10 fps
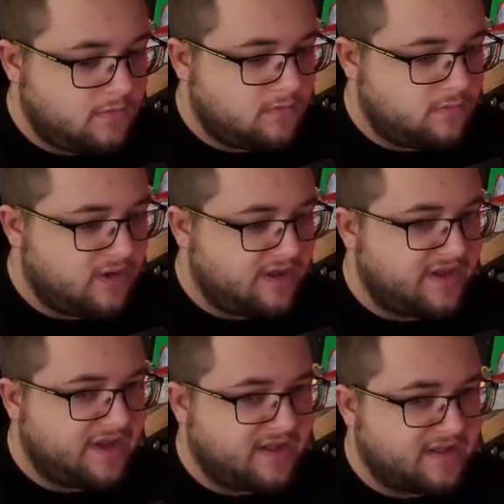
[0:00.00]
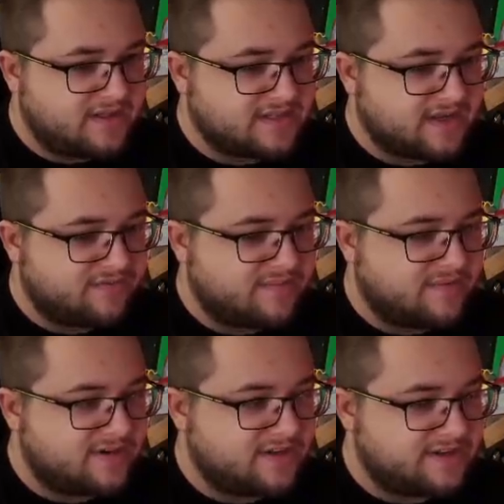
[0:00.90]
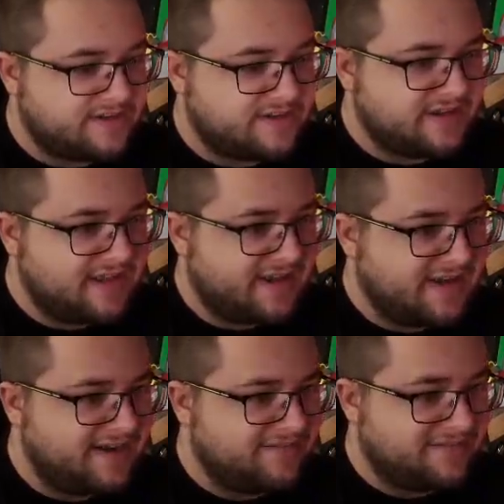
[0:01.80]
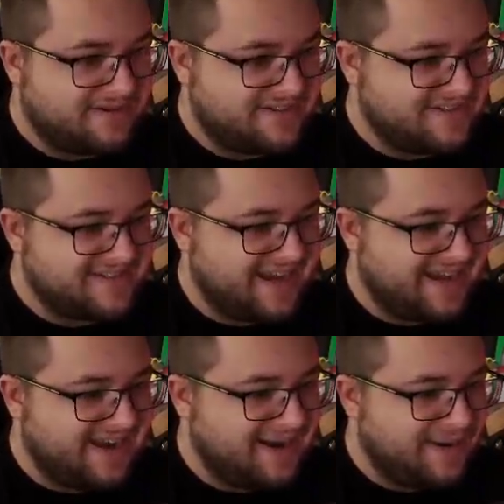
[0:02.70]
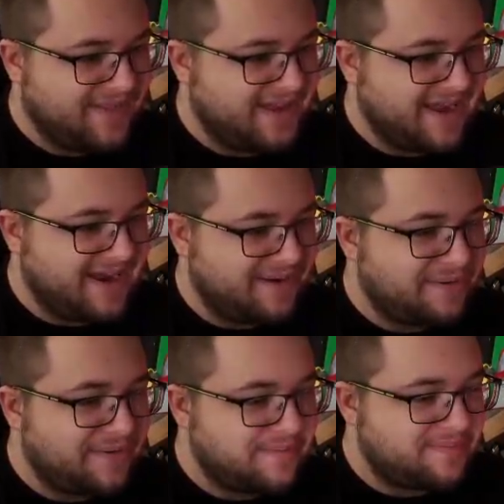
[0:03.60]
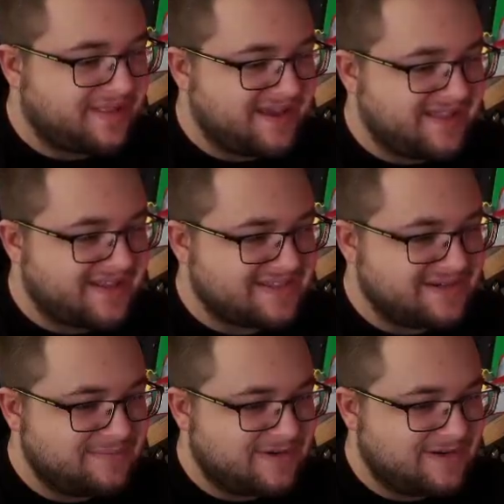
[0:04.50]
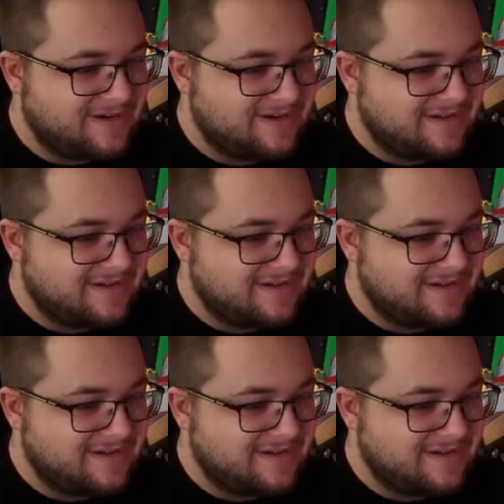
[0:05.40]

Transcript: Where the hell is everybody, dude? Like, everyone's just getting out. They're like, I don't want to play this no more.